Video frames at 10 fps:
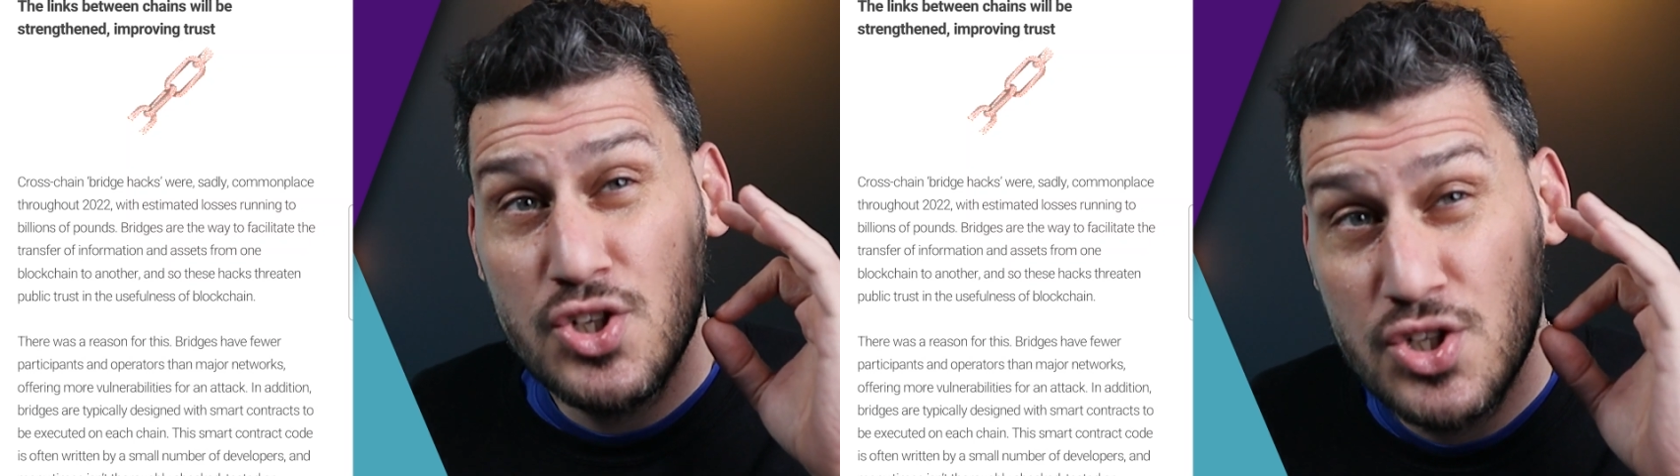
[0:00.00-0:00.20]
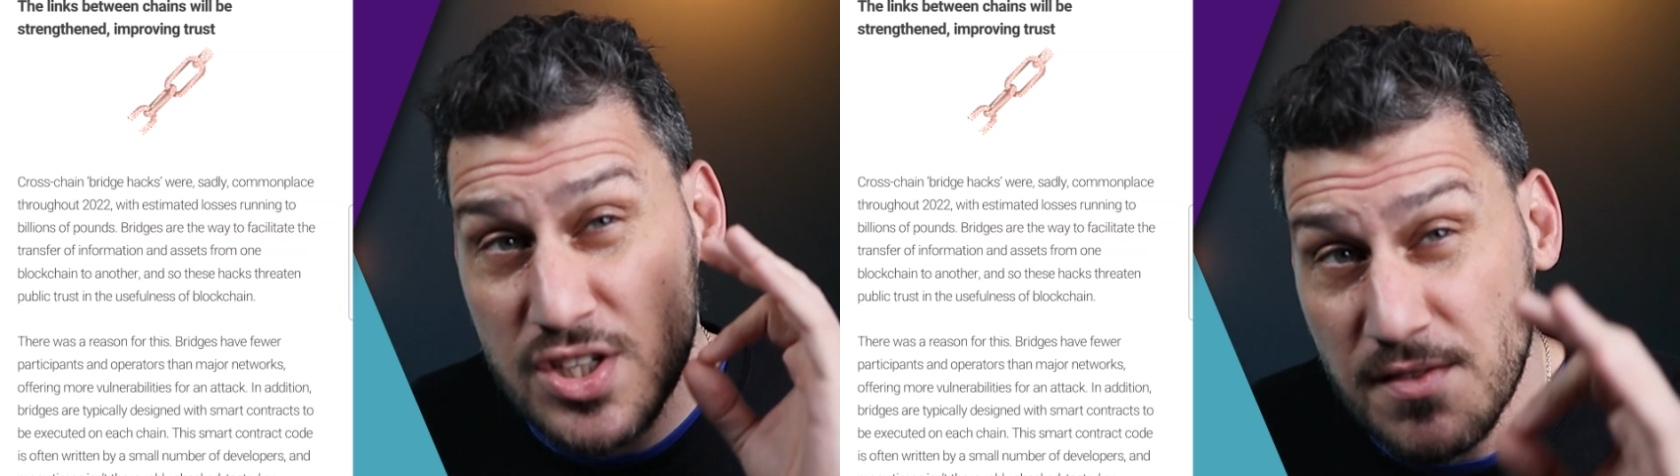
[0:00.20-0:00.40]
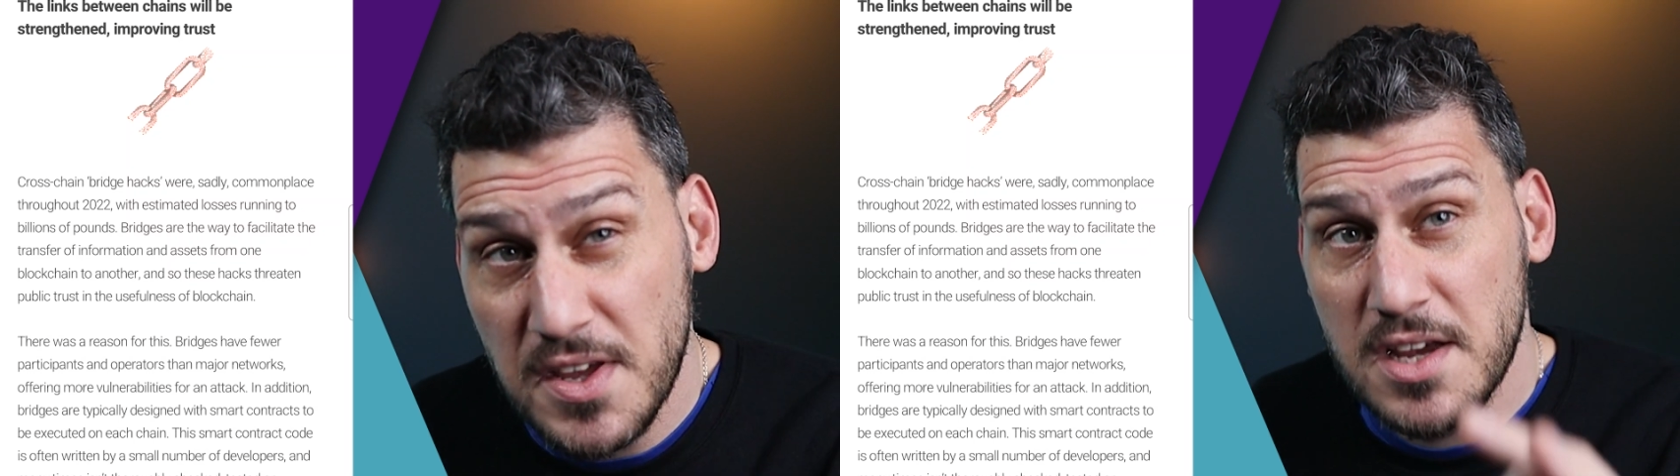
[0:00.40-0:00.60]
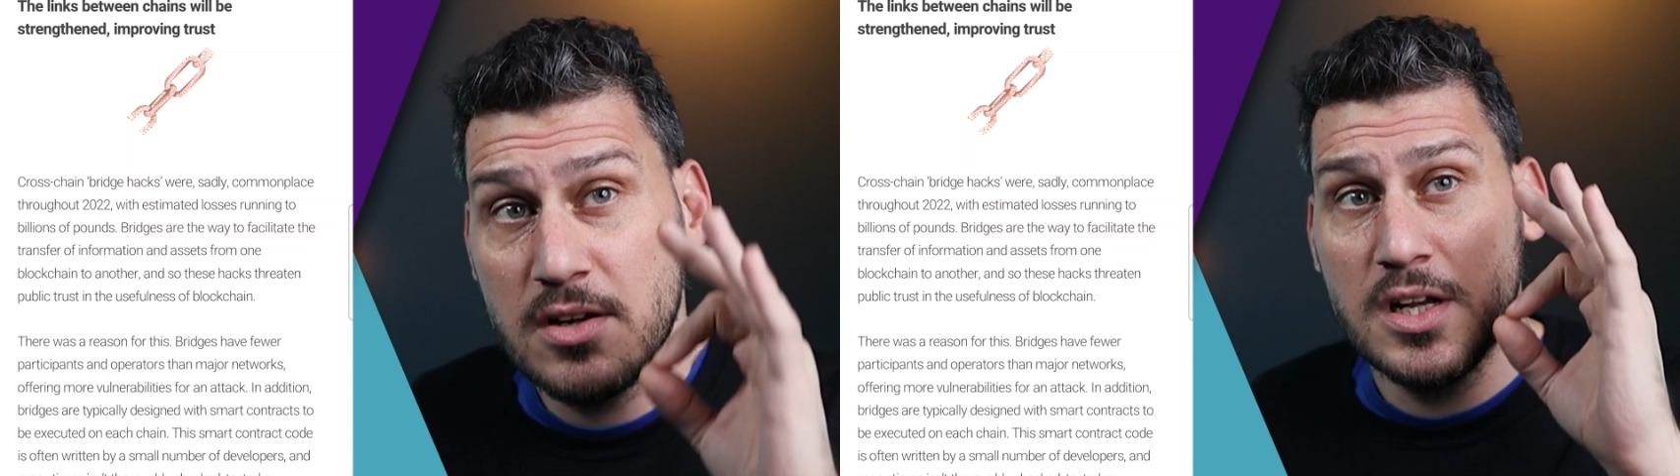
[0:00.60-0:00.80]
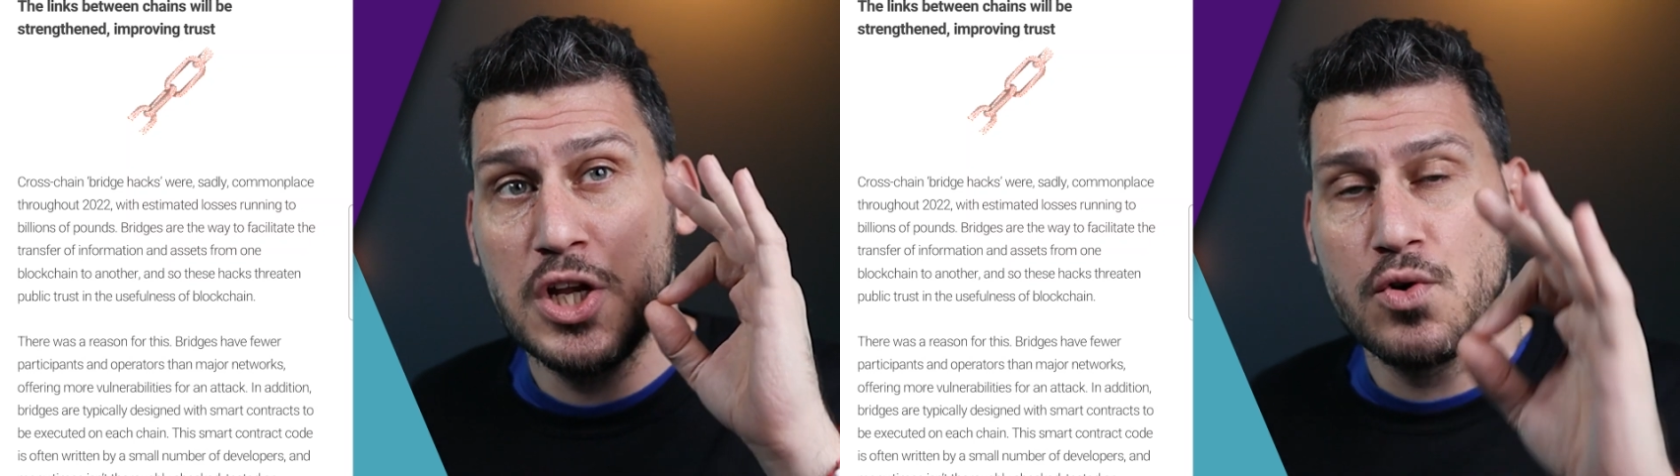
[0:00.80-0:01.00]

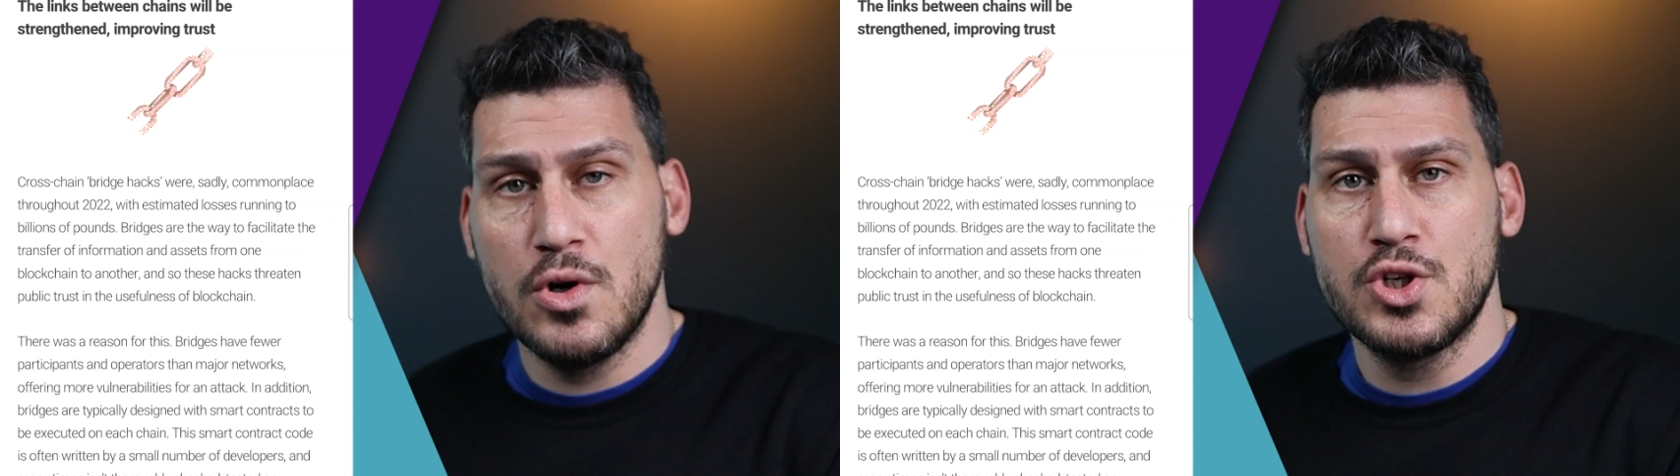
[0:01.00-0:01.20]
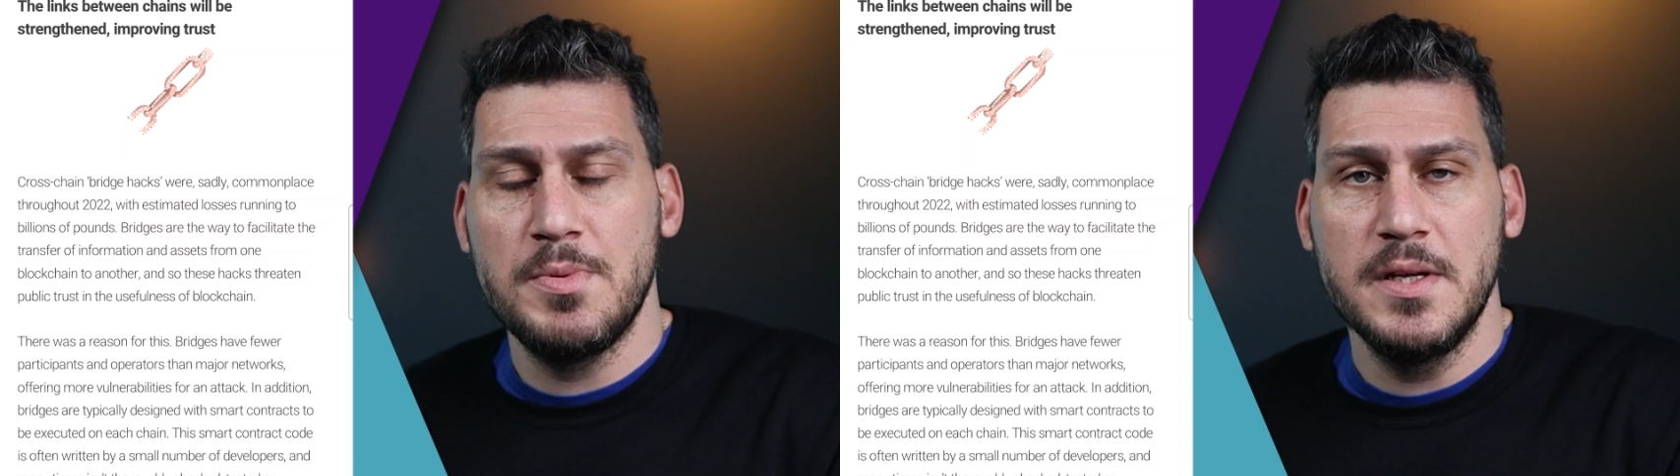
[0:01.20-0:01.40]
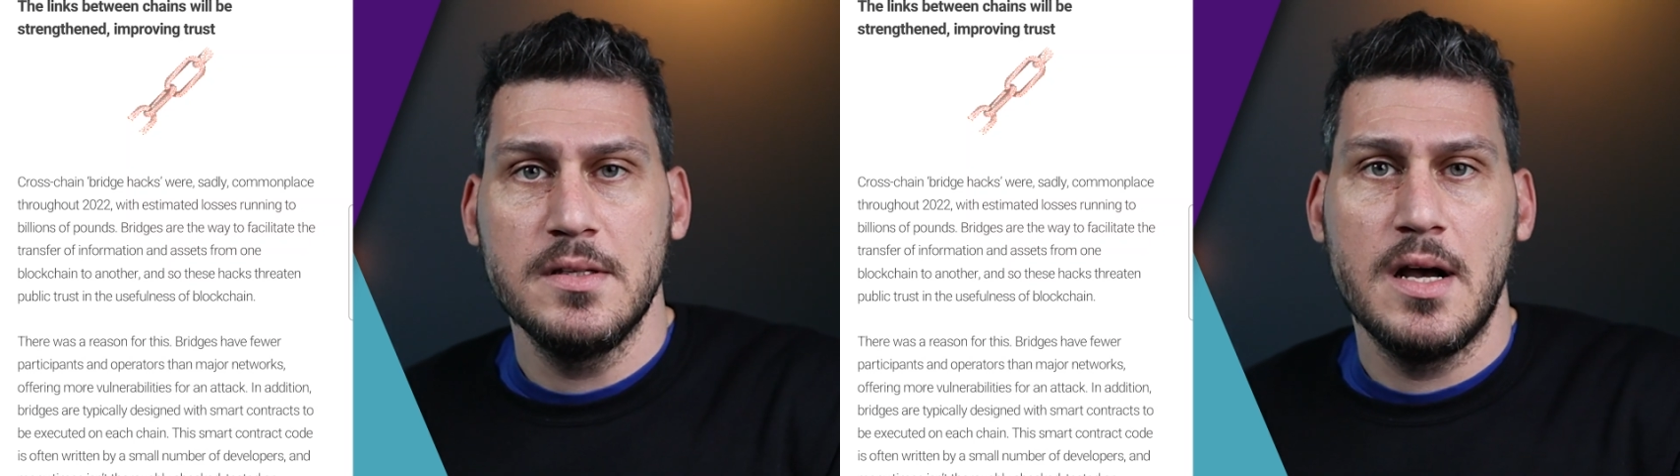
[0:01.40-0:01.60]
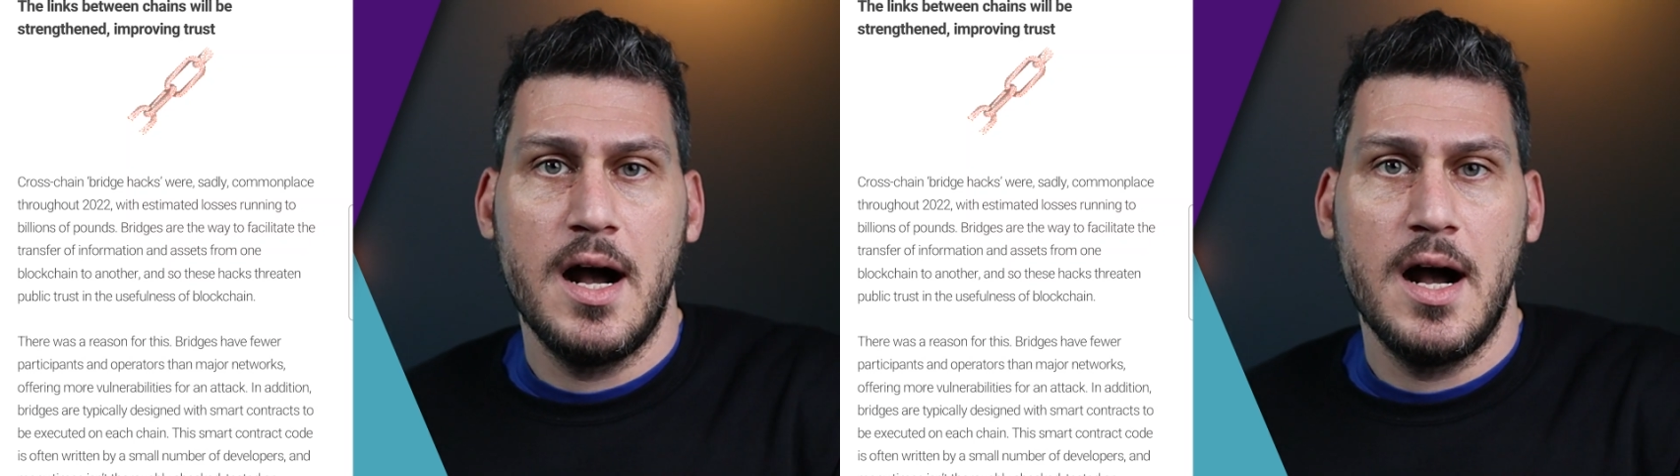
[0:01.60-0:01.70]
severe encroachment